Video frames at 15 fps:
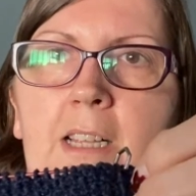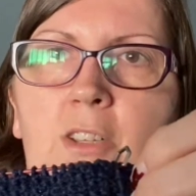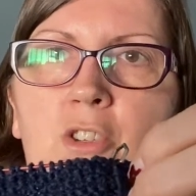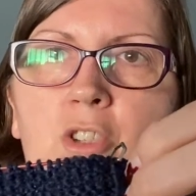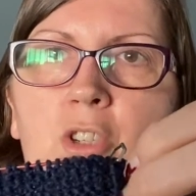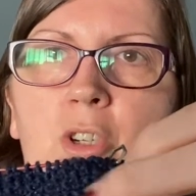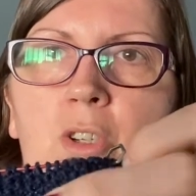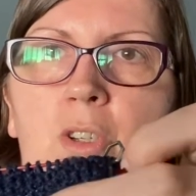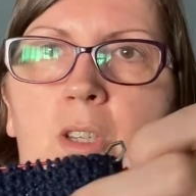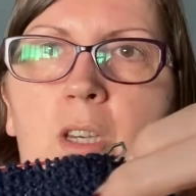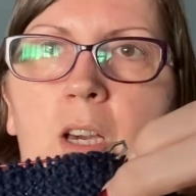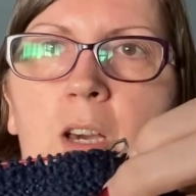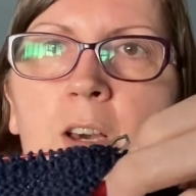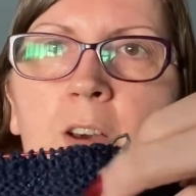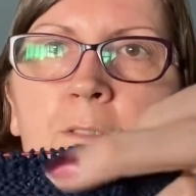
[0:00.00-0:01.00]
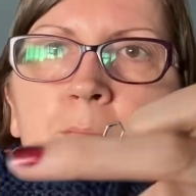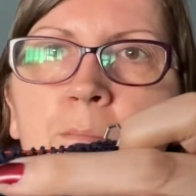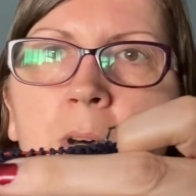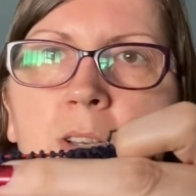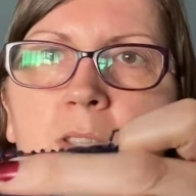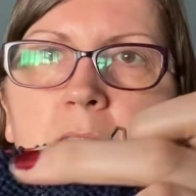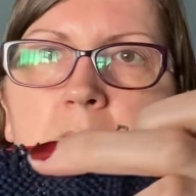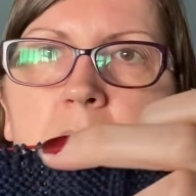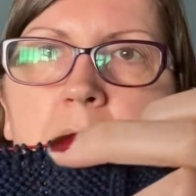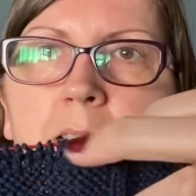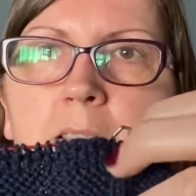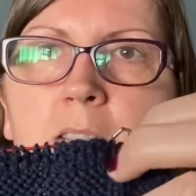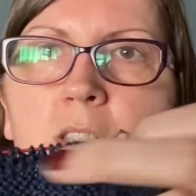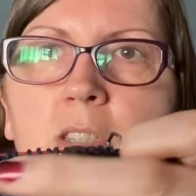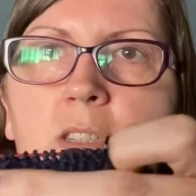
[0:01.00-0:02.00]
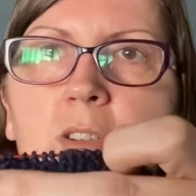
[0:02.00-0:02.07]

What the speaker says: chunk of moss stitch.